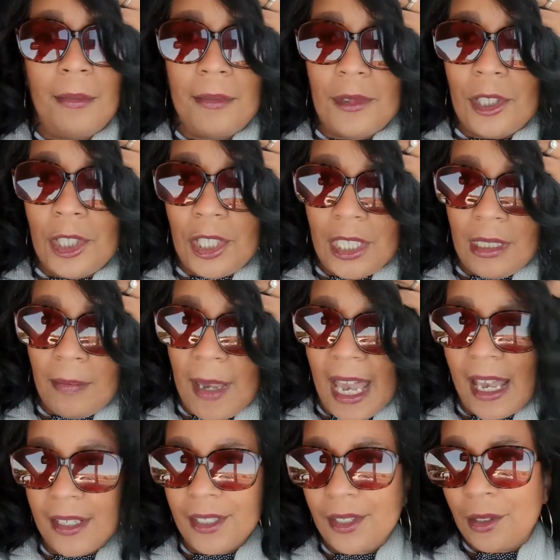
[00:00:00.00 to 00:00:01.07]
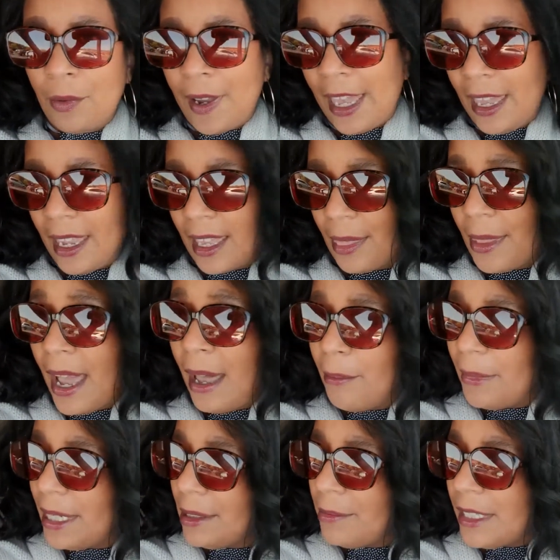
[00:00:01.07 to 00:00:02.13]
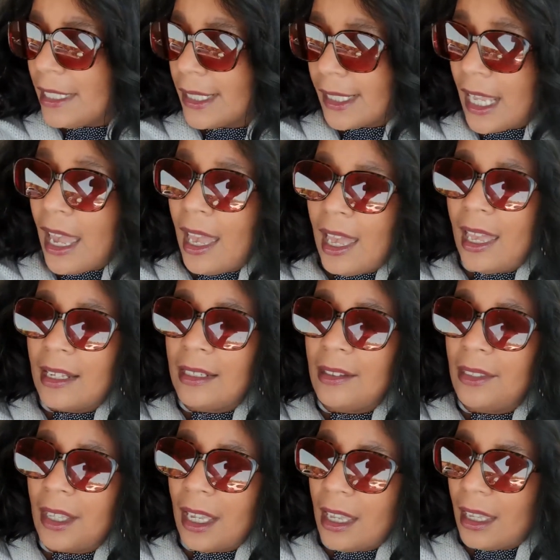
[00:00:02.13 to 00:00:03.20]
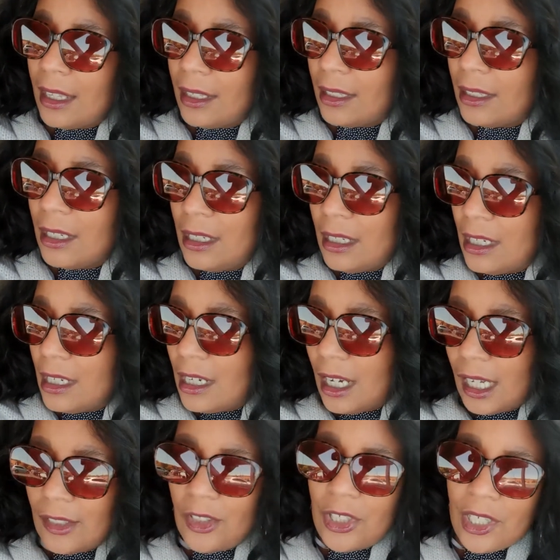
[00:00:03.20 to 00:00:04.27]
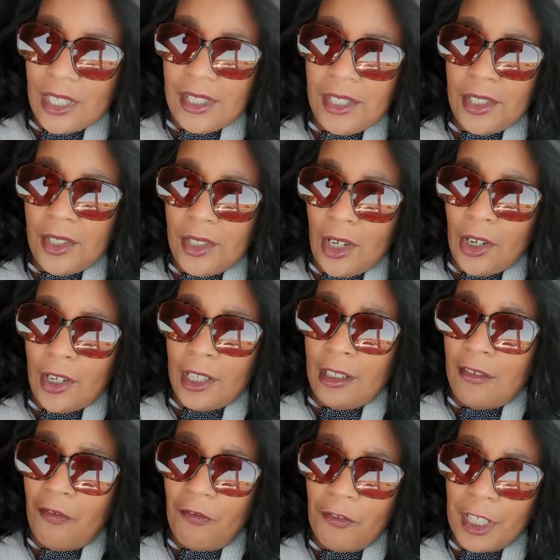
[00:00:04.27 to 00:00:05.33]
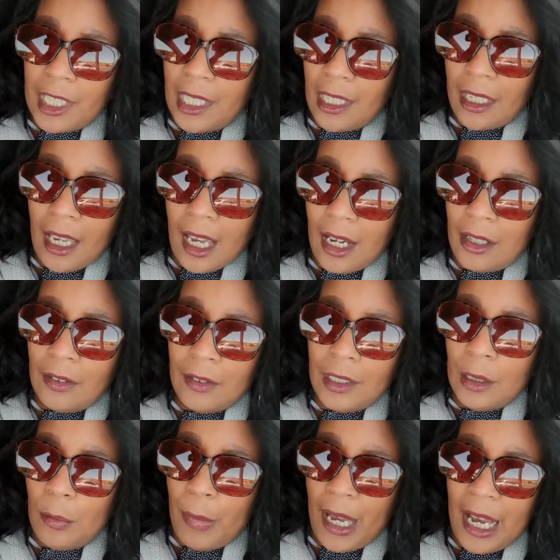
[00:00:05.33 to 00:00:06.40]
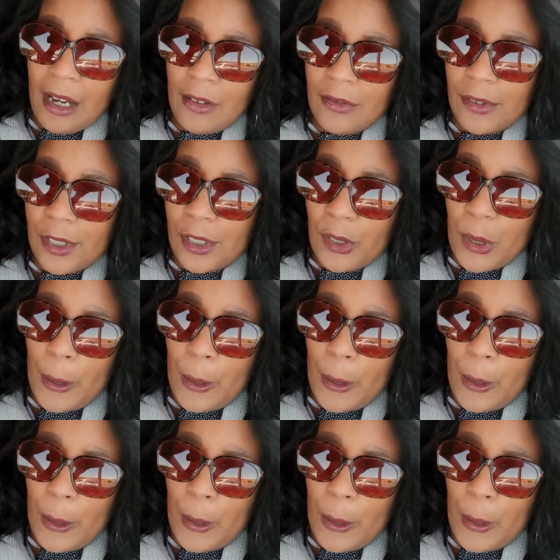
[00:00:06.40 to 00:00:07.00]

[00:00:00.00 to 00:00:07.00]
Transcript: she passed away, and that made me sad. And then I just started freaking out about